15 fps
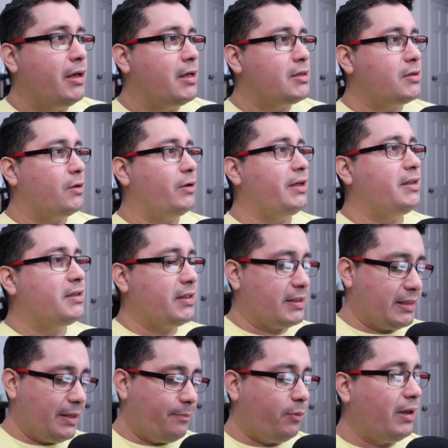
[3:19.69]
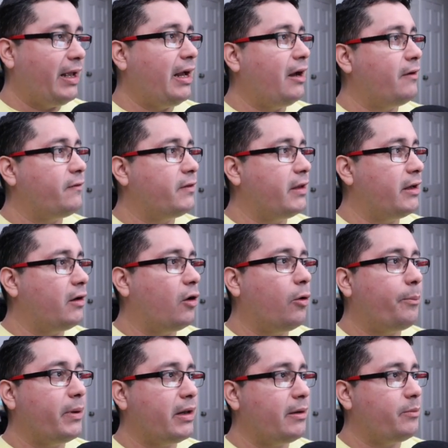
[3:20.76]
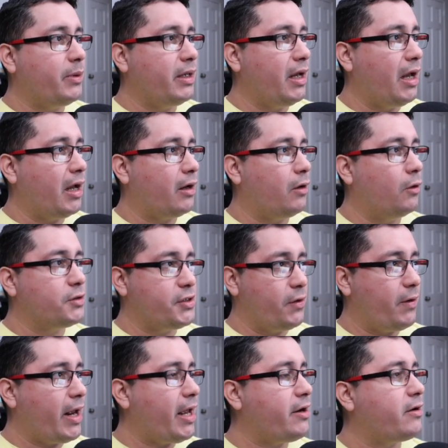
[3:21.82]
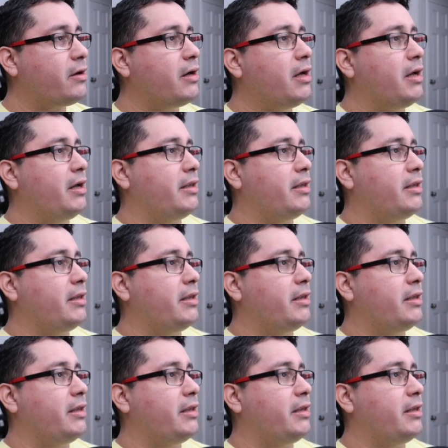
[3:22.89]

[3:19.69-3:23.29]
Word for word: So in this example, I have the OpenAPI code generator,